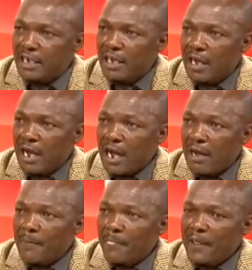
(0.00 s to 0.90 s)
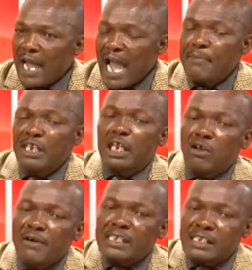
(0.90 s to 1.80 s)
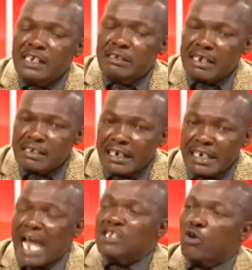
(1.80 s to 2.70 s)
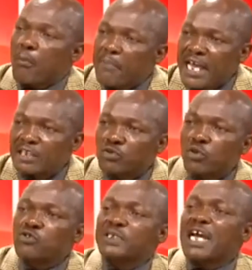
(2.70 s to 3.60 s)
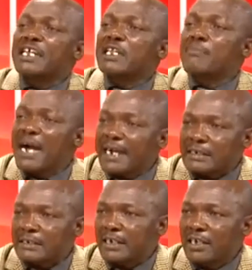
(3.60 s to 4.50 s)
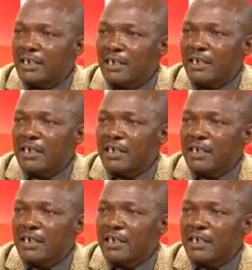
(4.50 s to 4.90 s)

Uh -huh. I mean, the lowest interest rate as compared to those which are in the market. Uh -huh.